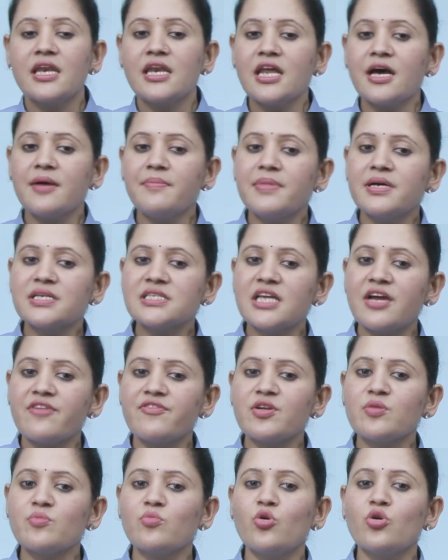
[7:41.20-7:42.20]
Numbers
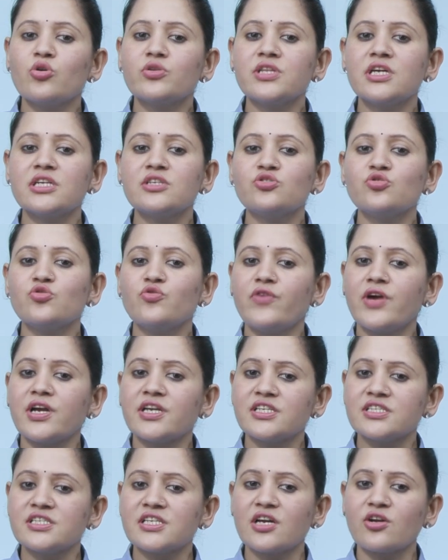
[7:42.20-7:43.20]
having more than 2
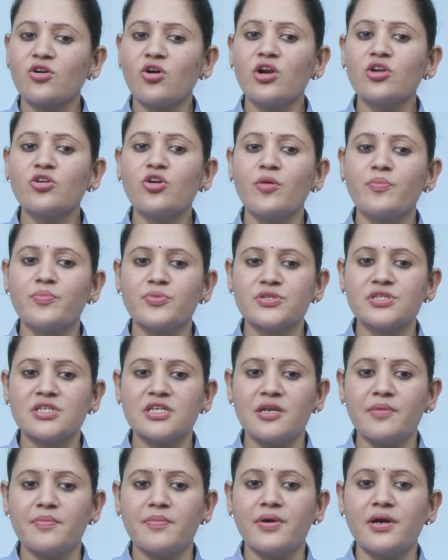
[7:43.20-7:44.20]
factors are called
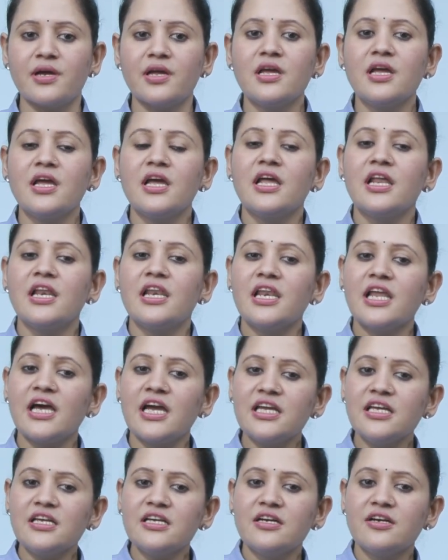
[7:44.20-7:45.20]
composite number,
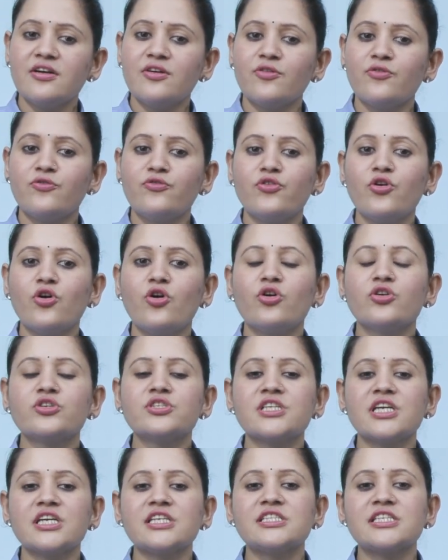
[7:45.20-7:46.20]
like 4,
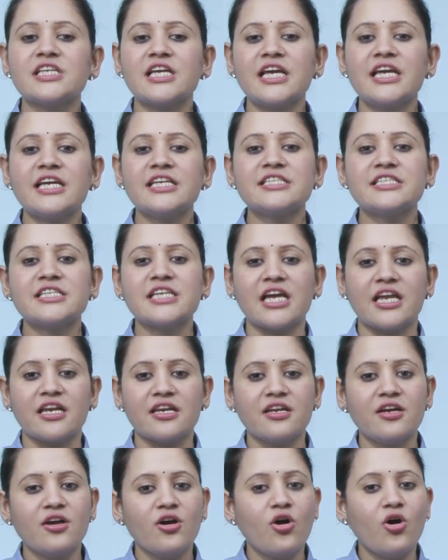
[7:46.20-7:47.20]
6, 8,
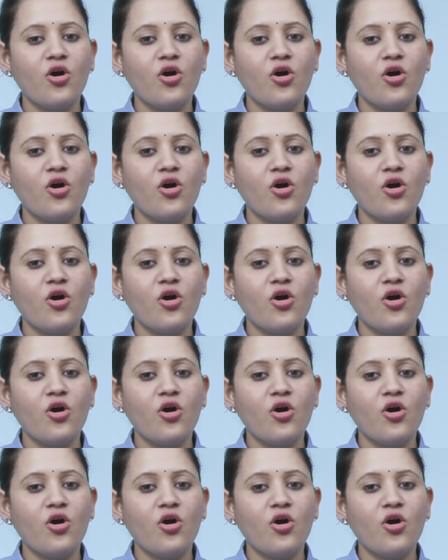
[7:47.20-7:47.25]
10.